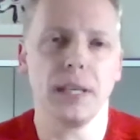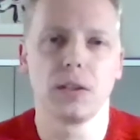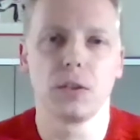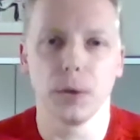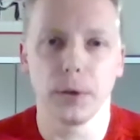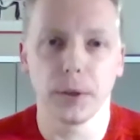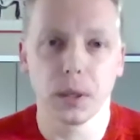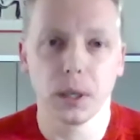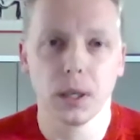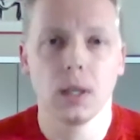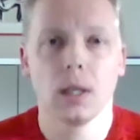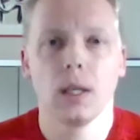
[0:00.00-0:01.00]

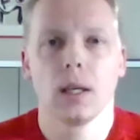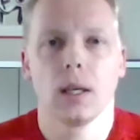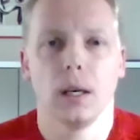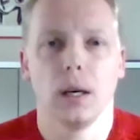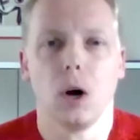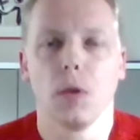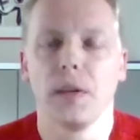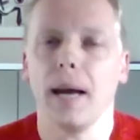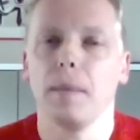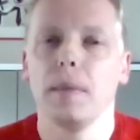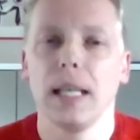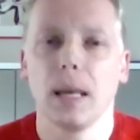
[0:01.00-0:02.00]
return on the
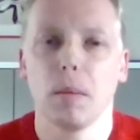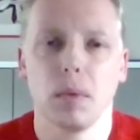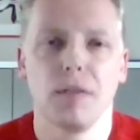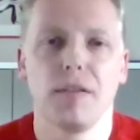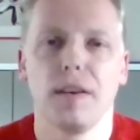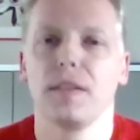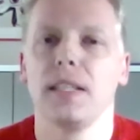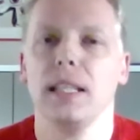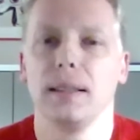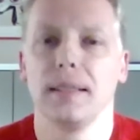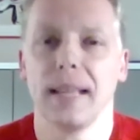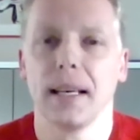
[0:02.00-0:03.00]

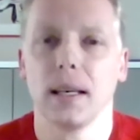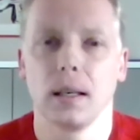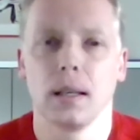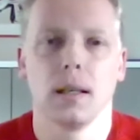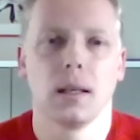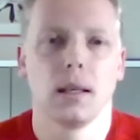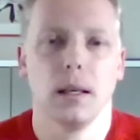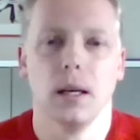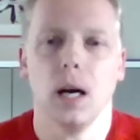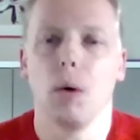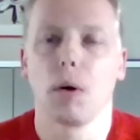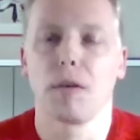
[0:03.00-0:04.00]
MDM5010,
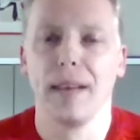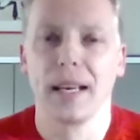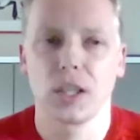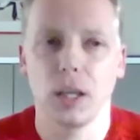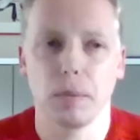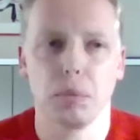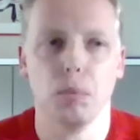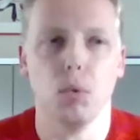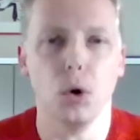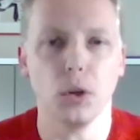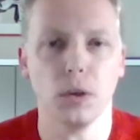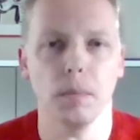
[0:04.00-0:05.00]
our flagship
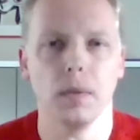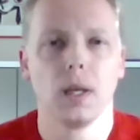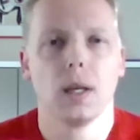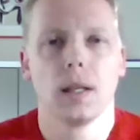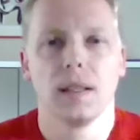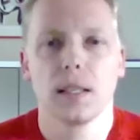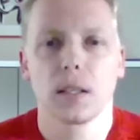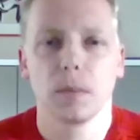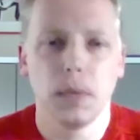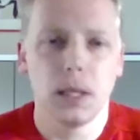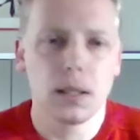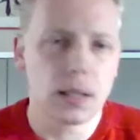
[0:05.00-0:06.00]
modem.
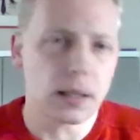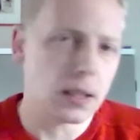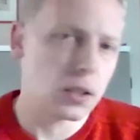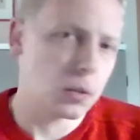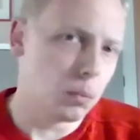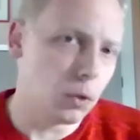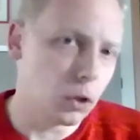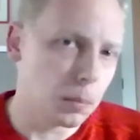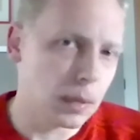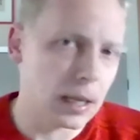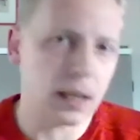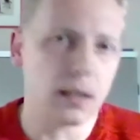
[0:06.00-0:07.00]
This means that this
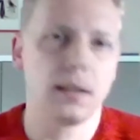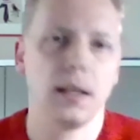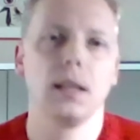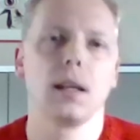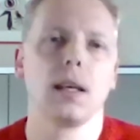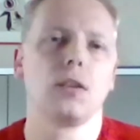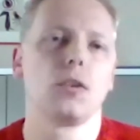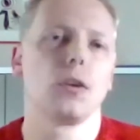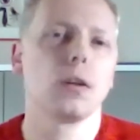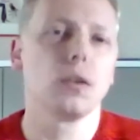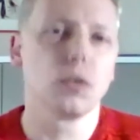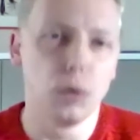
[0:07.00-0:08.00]
modem can attain
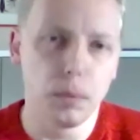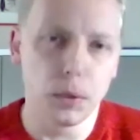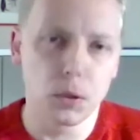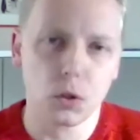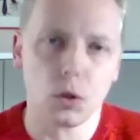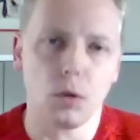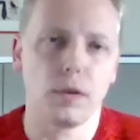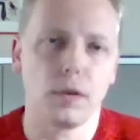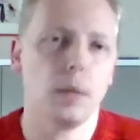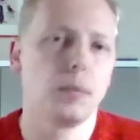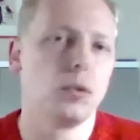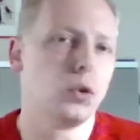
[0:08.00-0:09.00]
return throughputs of
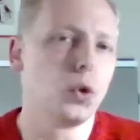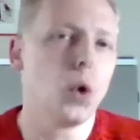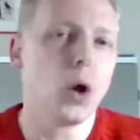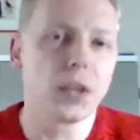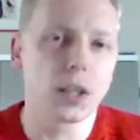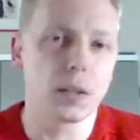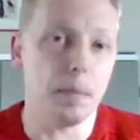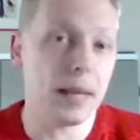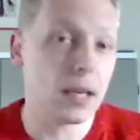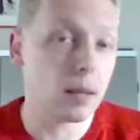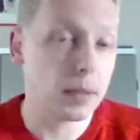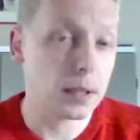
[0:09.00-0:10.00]
up to 200
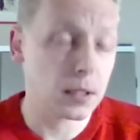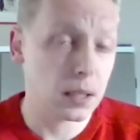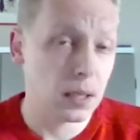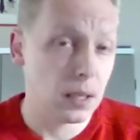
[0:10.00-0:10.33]
megabits,